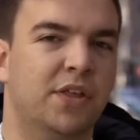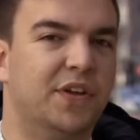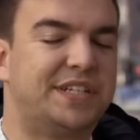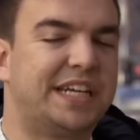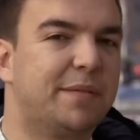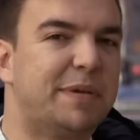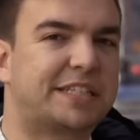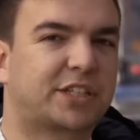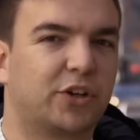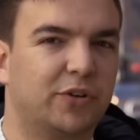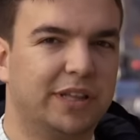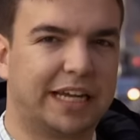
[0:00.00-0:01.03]
The team is
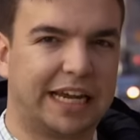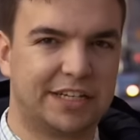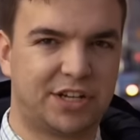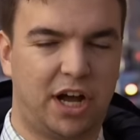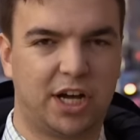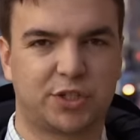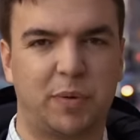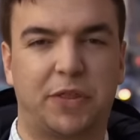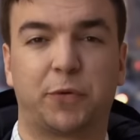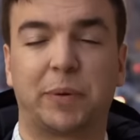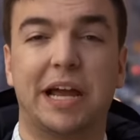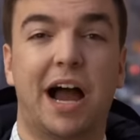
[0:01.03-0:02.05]
currently in talks with
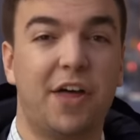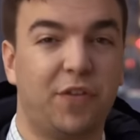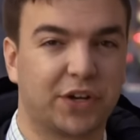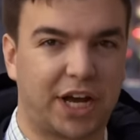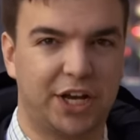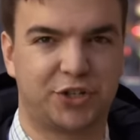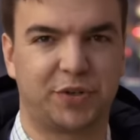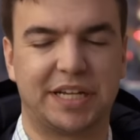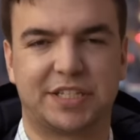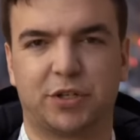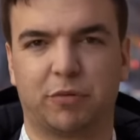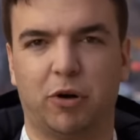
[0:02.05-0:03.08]
three other
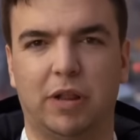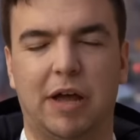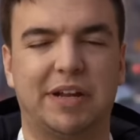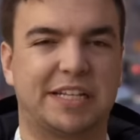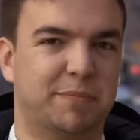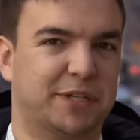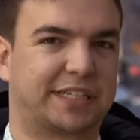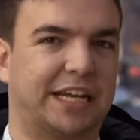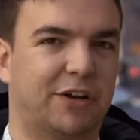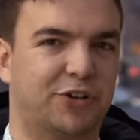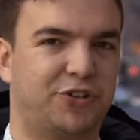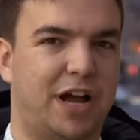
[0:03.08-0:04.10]
countries to roll out its
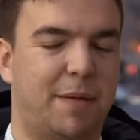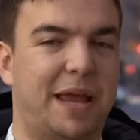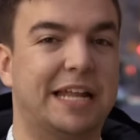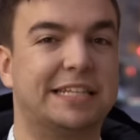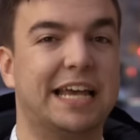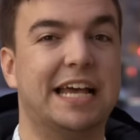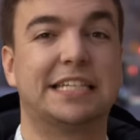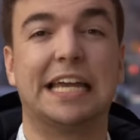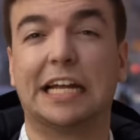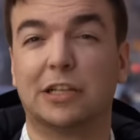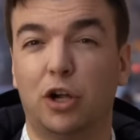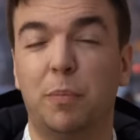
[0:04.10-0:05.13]
mosquito trap and says
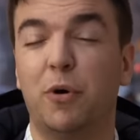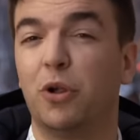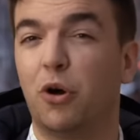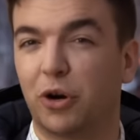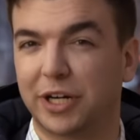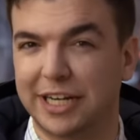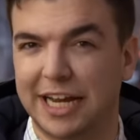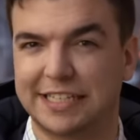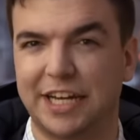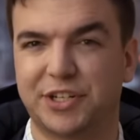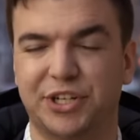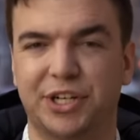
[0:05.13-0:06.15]
a global
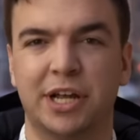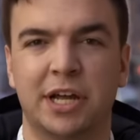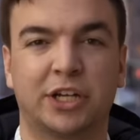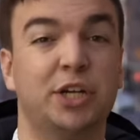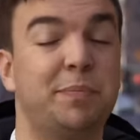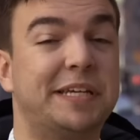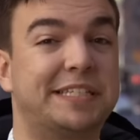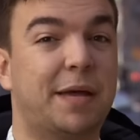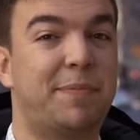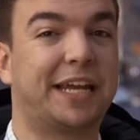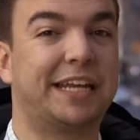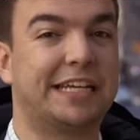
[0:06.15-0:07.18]
organization could be
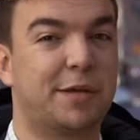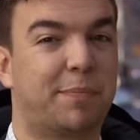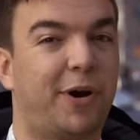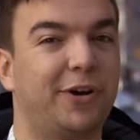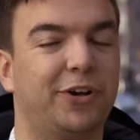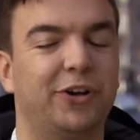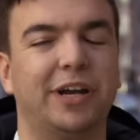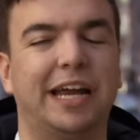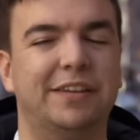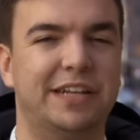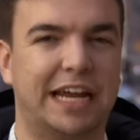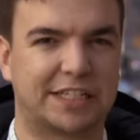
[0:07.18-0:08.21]
stepping in as a partner
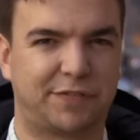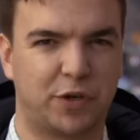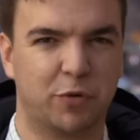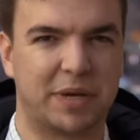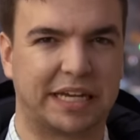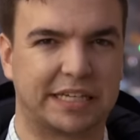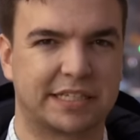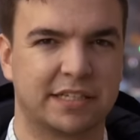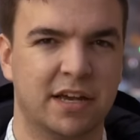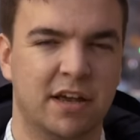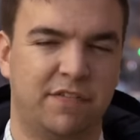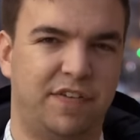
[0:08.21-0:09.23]
in the next few weeks.
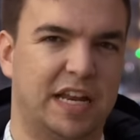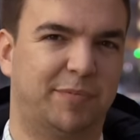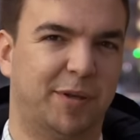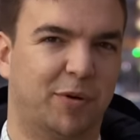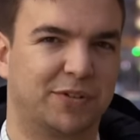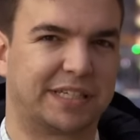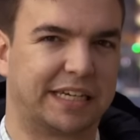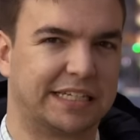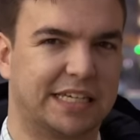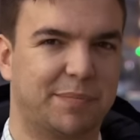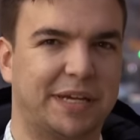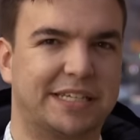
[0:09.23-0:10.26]
Philippe de
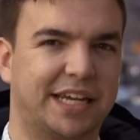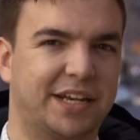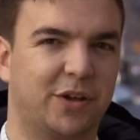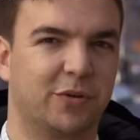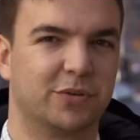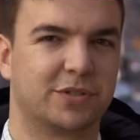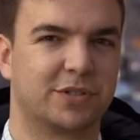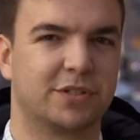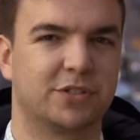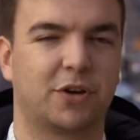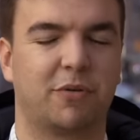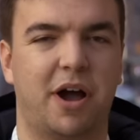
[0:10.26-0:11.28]
CBC News,
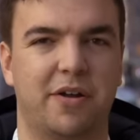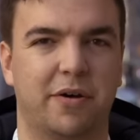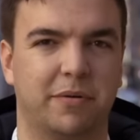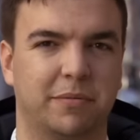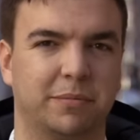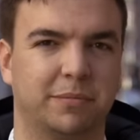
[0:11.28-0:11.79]
Toronto.